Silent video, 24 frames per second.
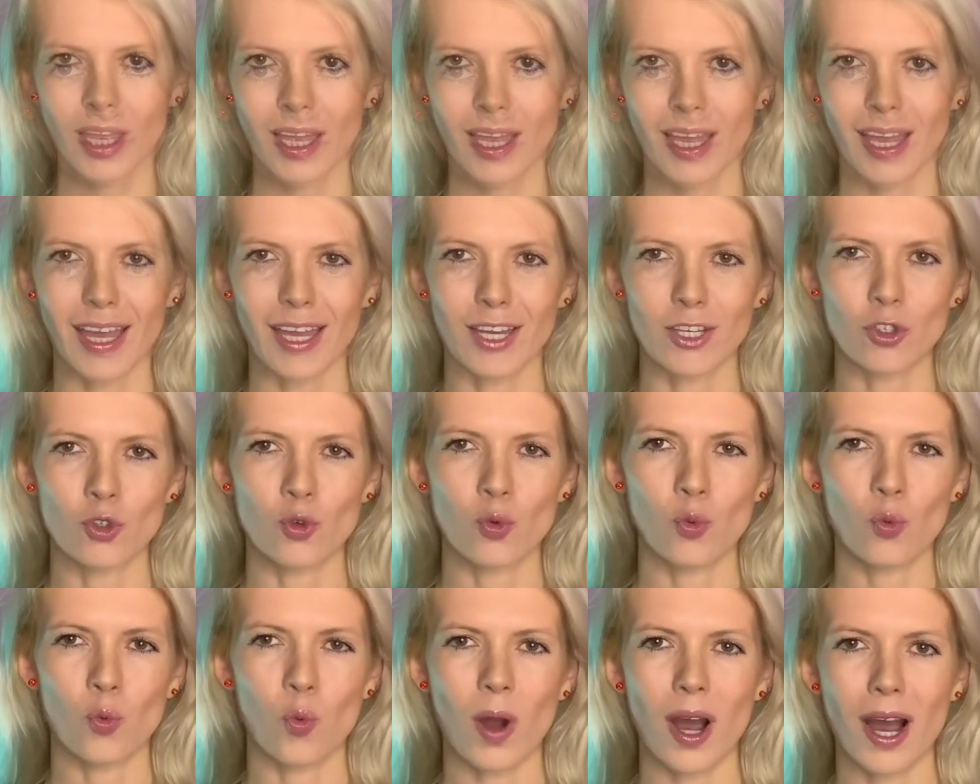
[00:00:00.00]

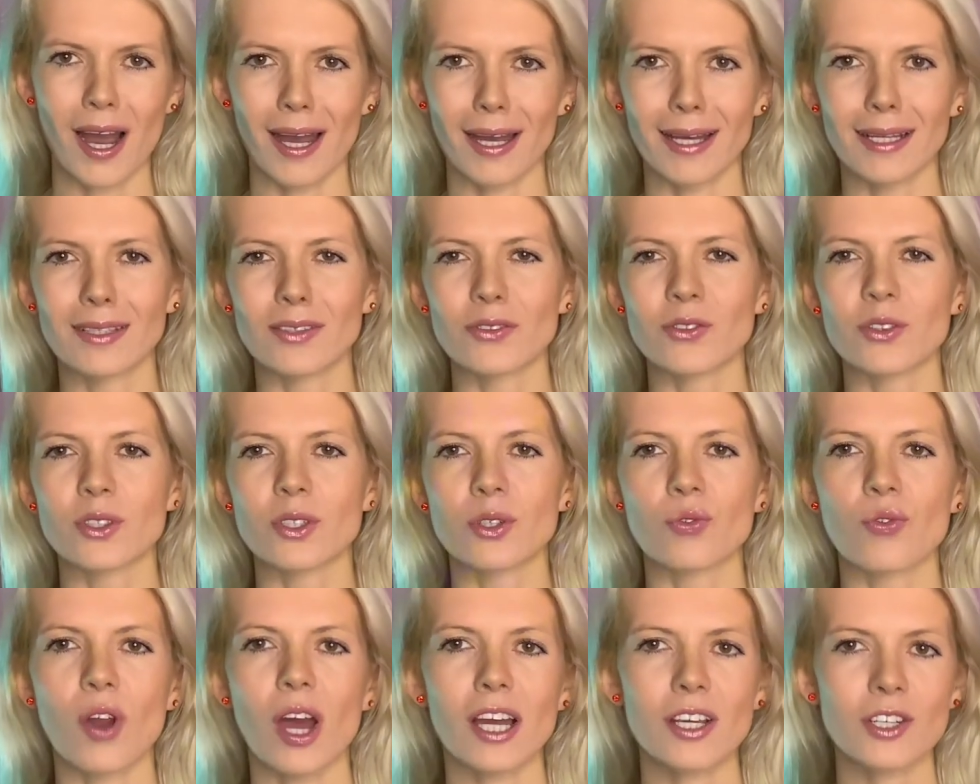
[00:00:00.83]
And while the
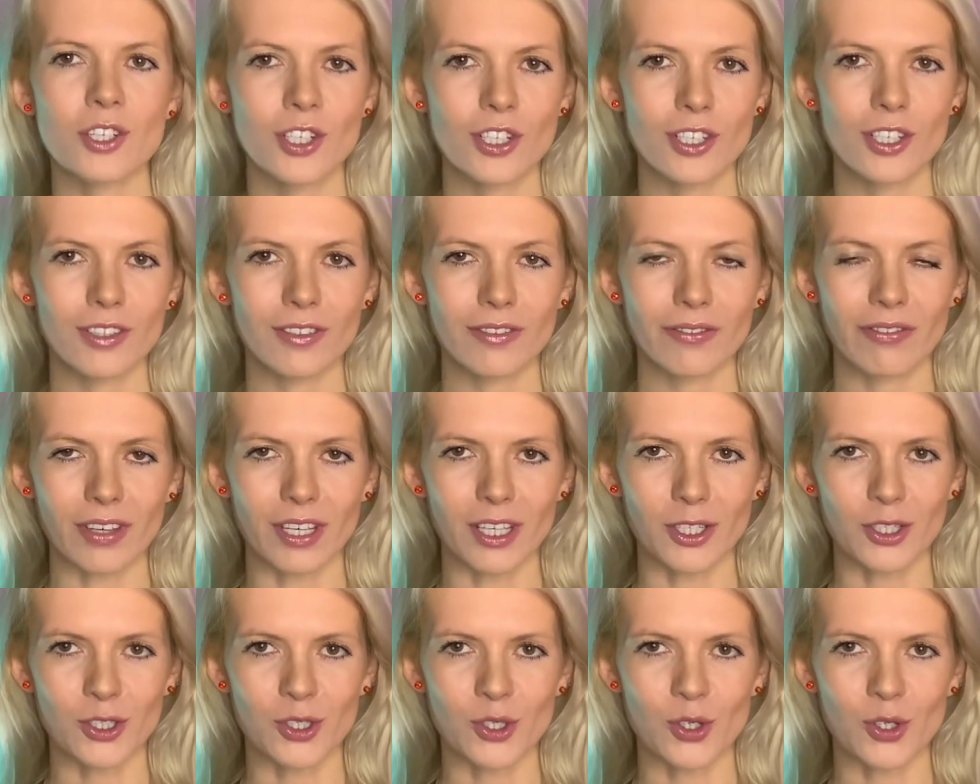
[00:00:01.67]
Russian
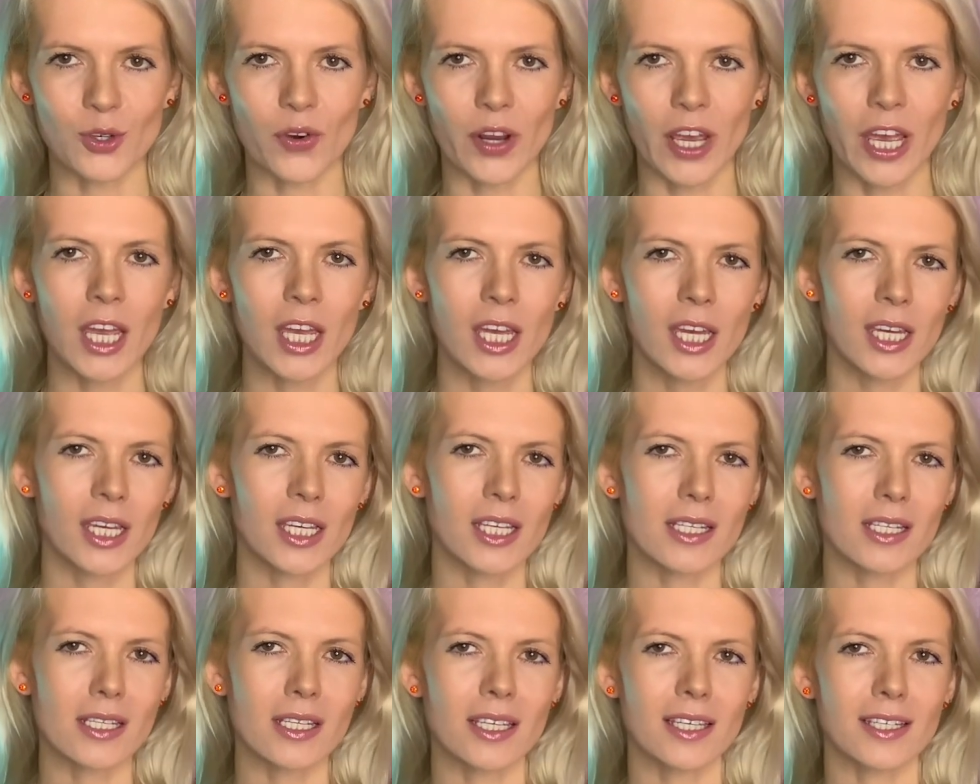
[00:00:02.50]
victory
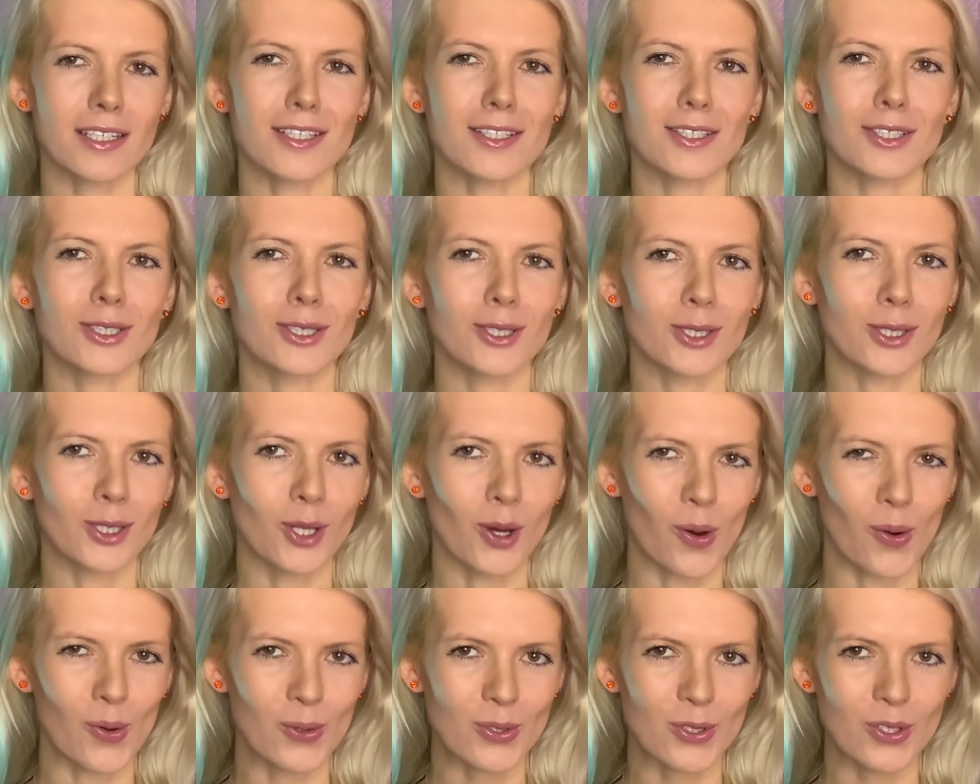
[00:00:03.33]
is getting
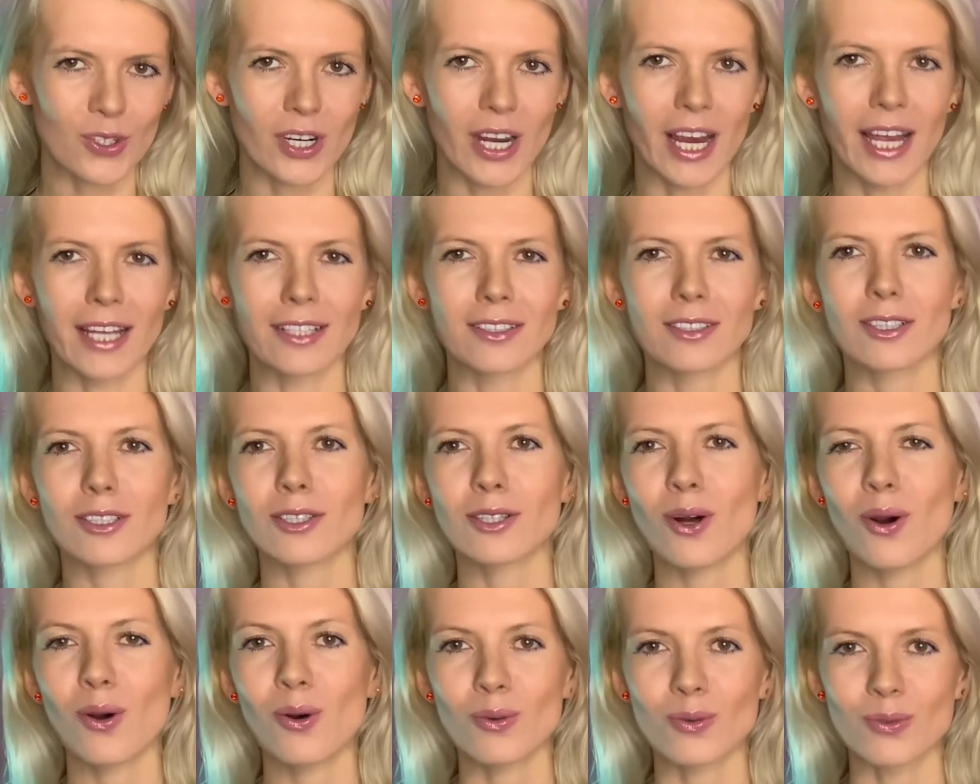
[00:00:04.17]
closer and
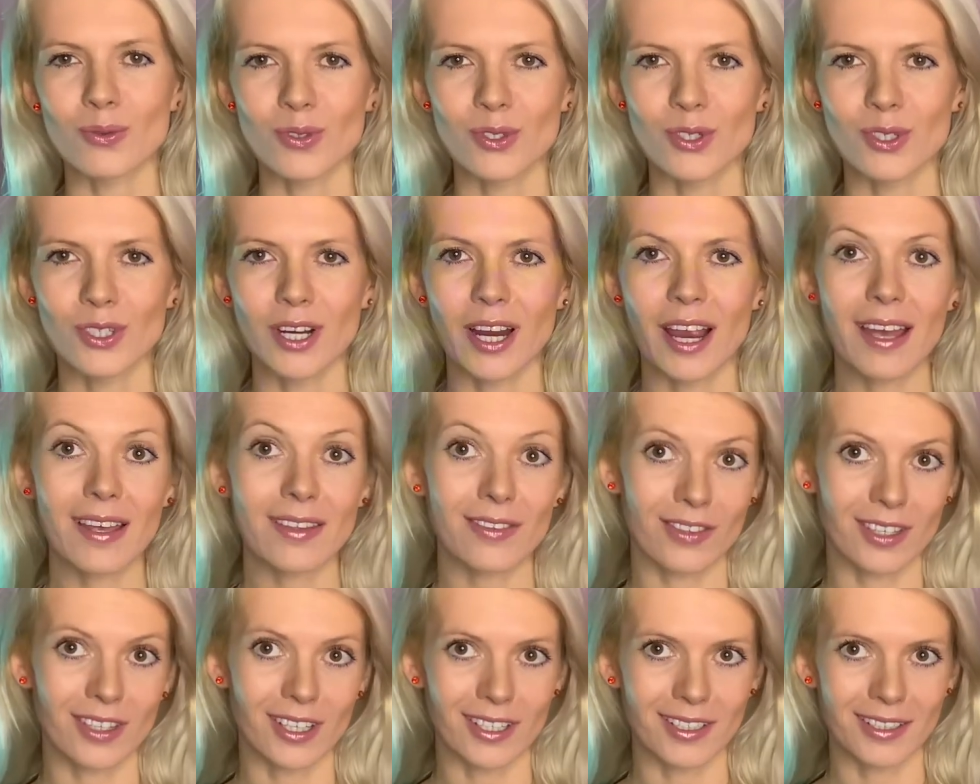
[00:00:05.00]
closer,
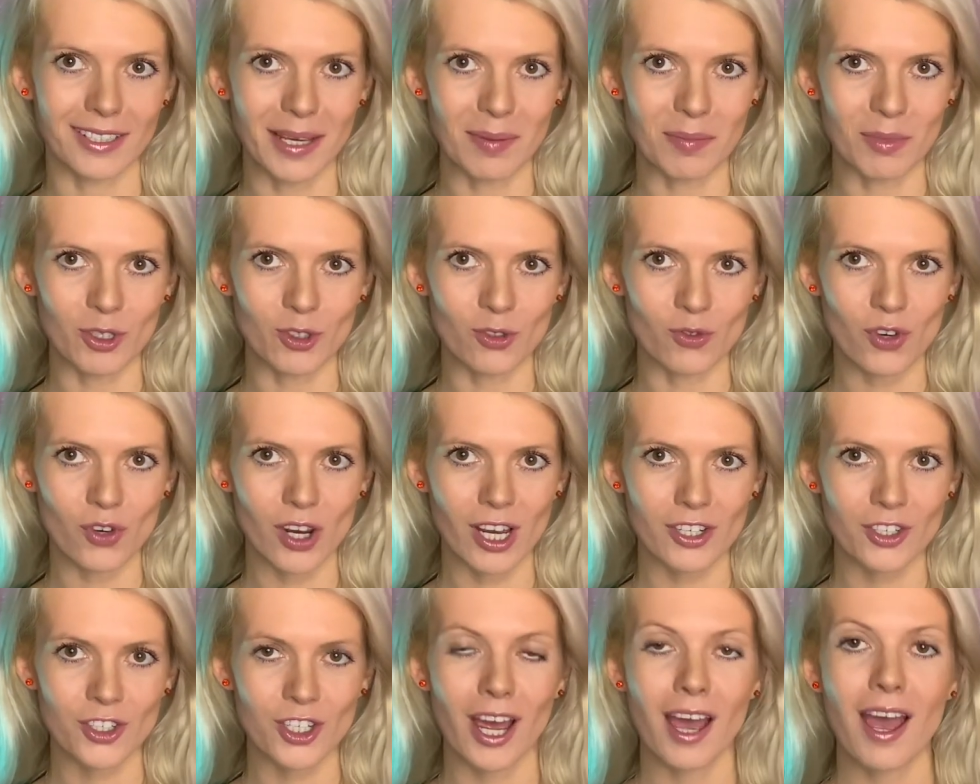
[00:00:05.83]
as they claim in
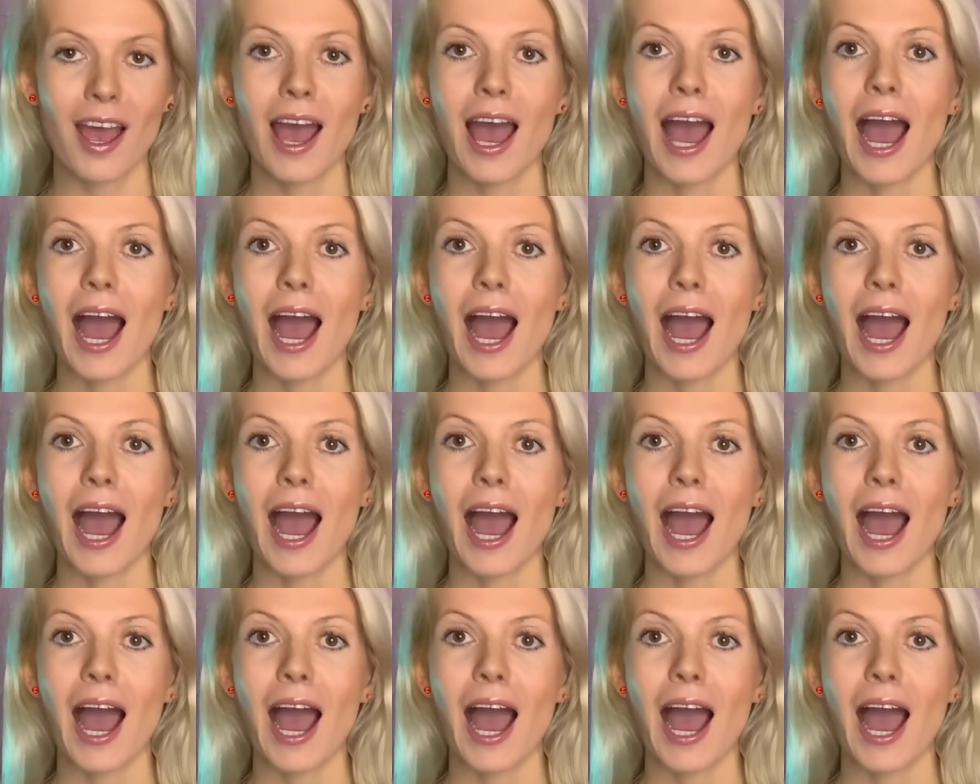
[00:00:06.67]
Russia,